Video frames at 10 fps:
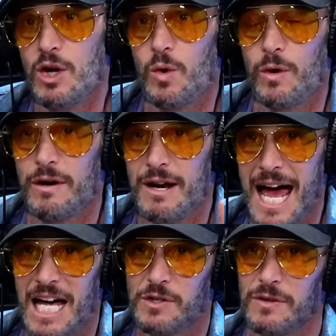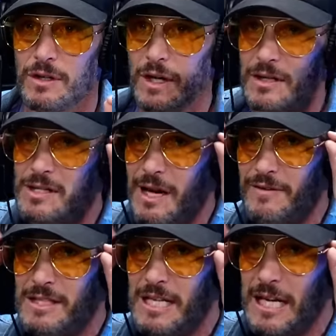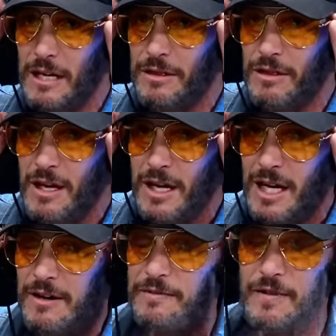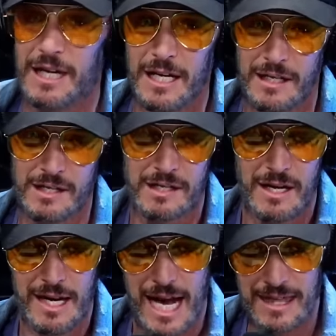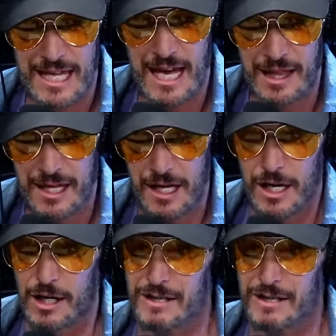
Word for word: We're in Nashville on the 17th and Phoenix at the end of the year.